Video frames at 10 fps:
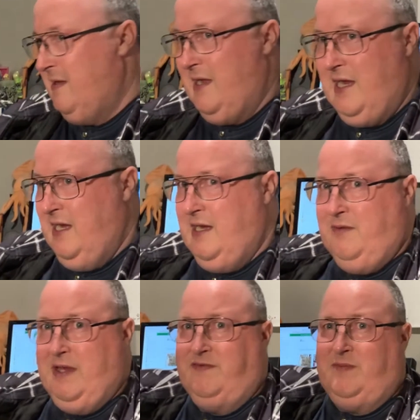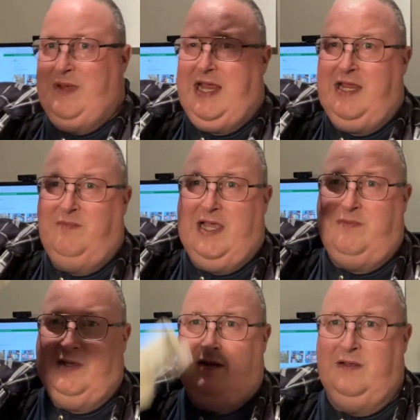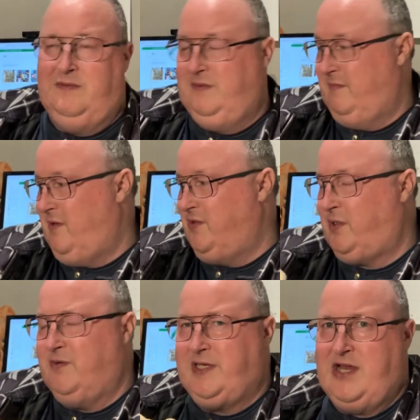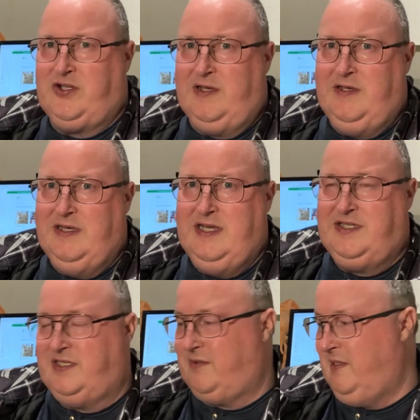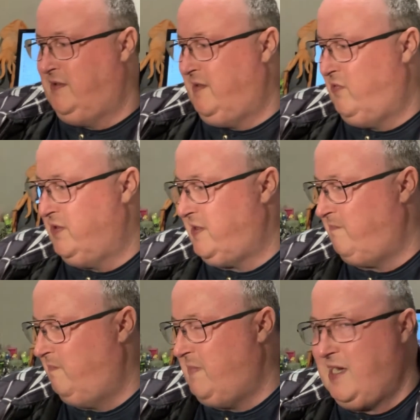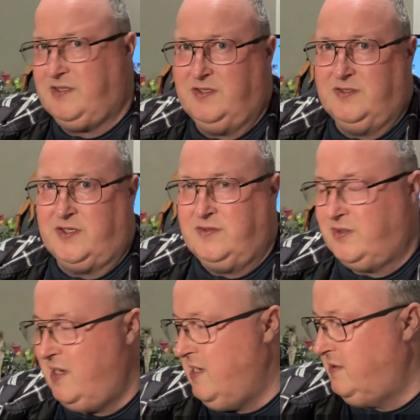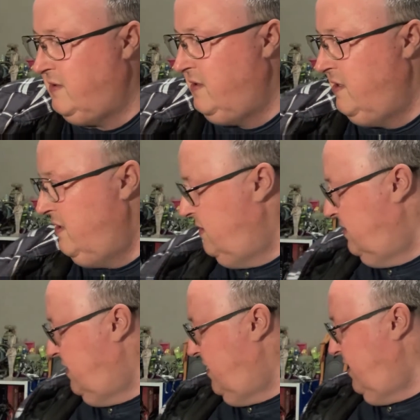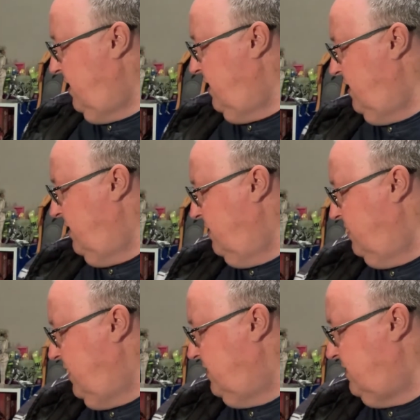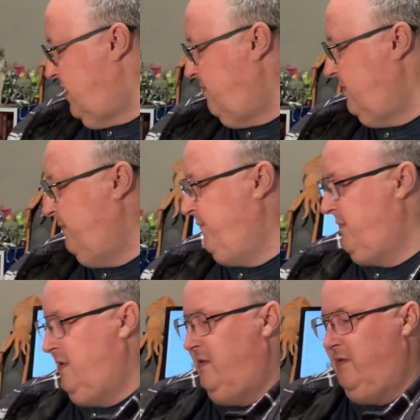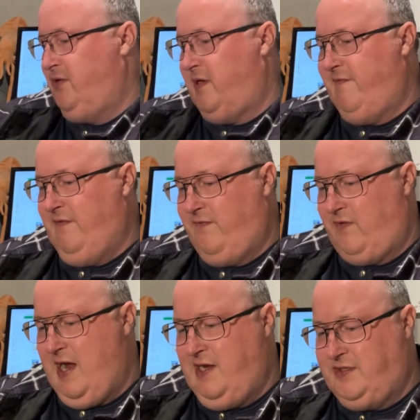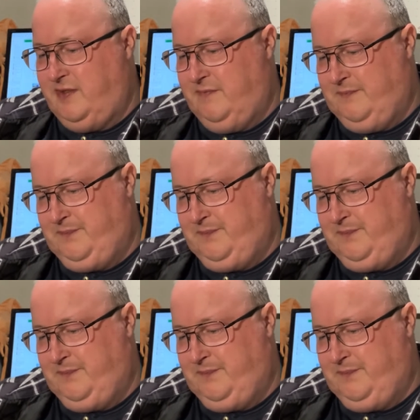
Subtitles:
And we have some packing paper. Not sure it was actually necessary because the books are packed in so tight. And next up, Jonathan Franzen.